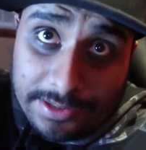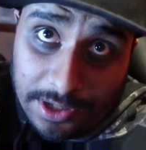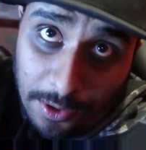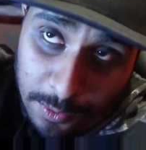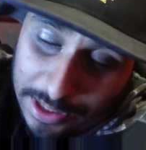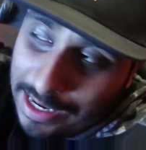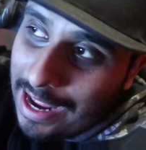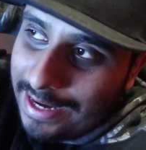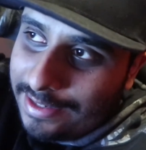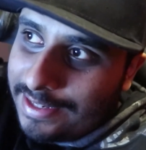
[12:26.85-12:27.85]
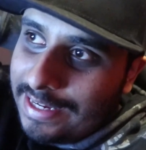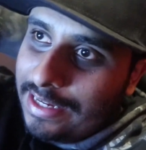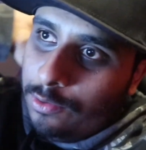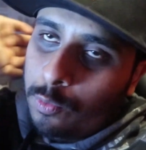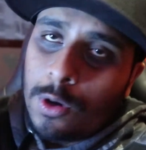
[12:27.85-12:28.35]
so The Lion
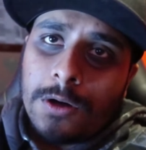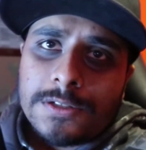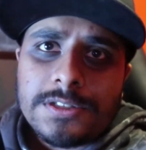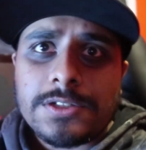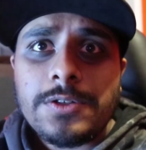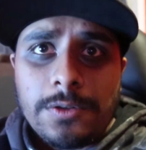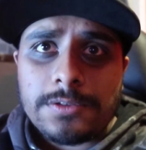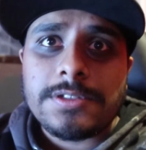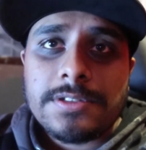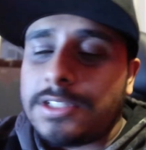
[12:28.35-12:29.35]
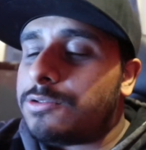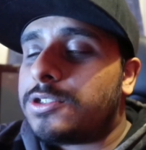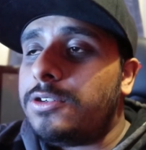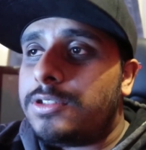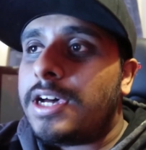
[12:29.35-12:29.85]
King was good. It was
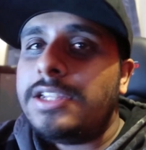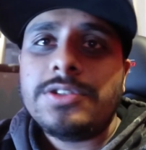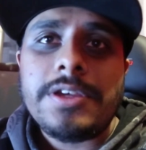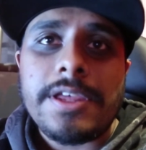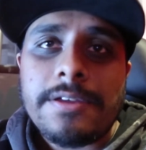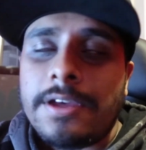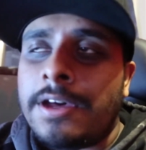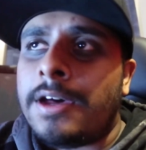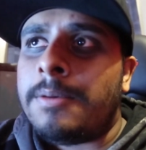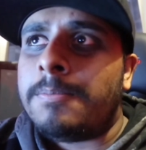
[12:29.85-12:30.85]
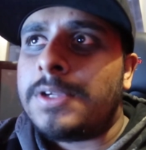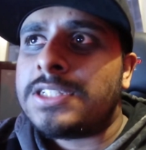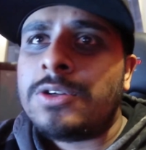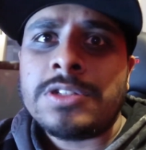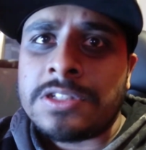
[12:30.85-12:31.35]
good. I enjoyed it.
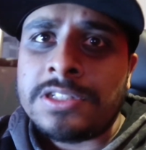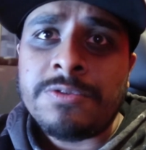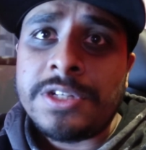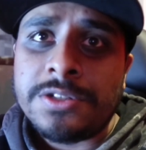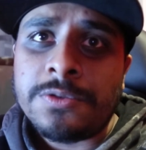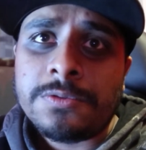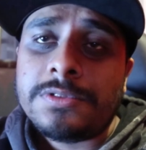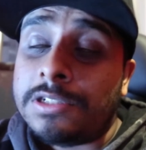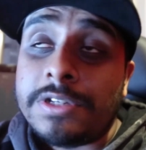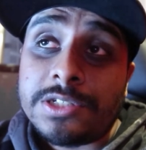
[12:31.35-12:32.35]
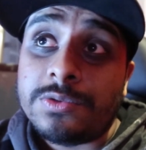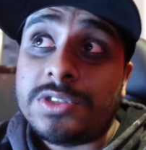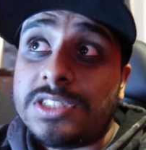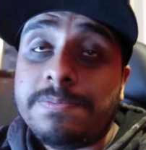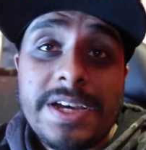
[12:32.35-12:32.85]
It's not as good as the original. The
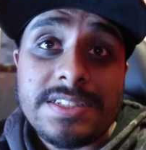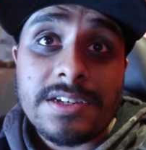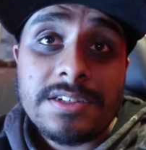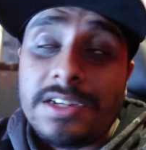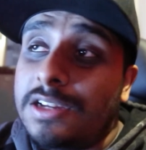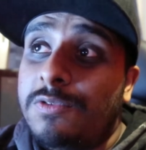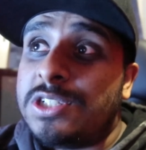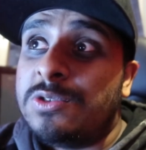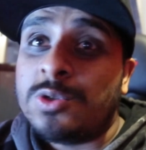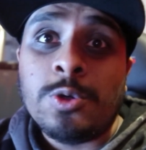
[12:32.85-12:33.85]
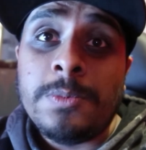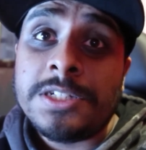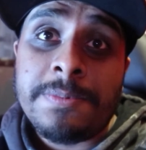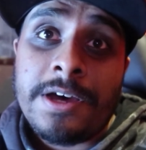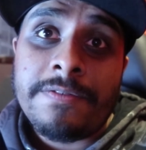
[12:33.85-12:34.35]
original's just better. The original's
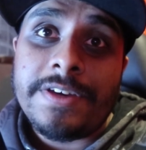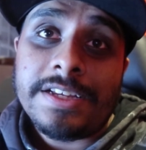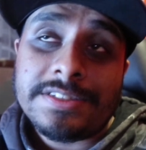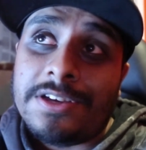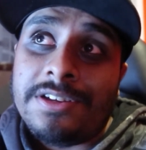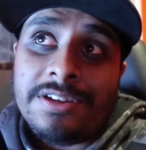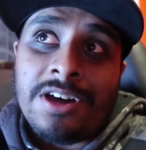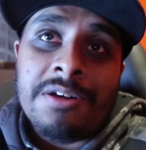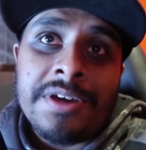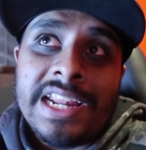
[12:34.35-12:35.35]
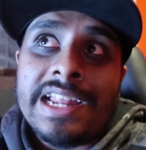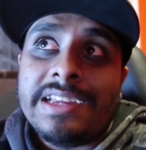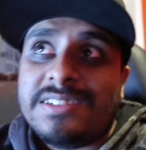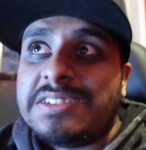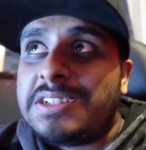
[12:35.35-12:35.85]
almost perfect, so you can't really like...